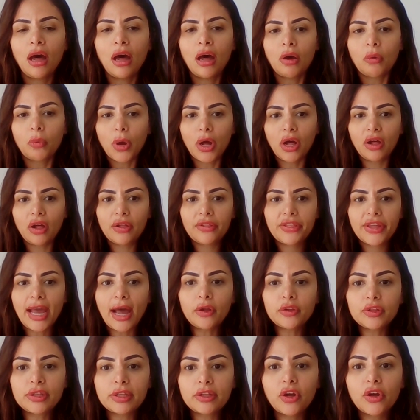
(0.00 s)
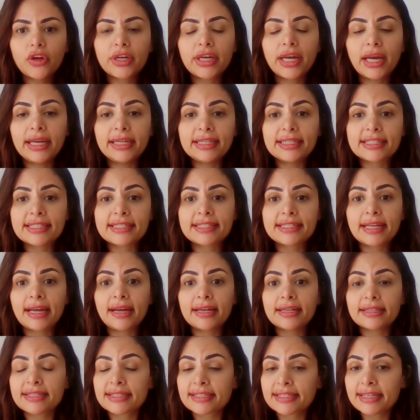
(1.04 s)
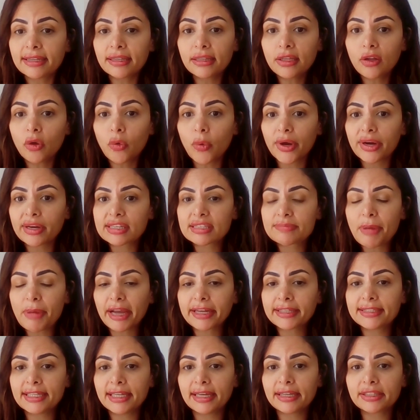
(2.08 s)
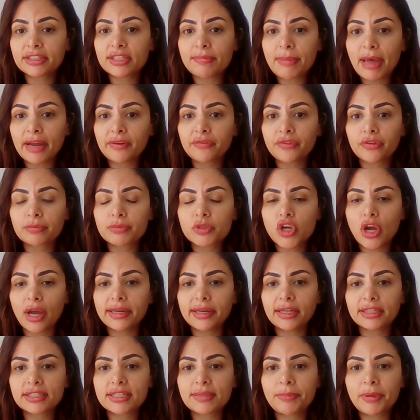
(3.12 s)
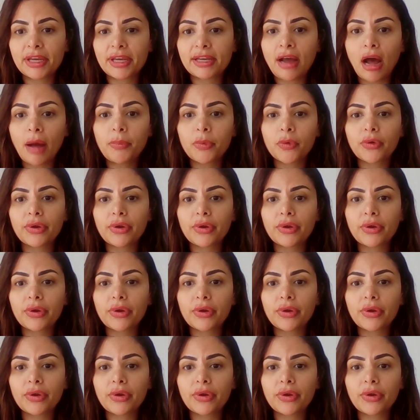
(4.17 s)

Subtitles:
Well, the outlook is still, we're expecting demand from China to pick up.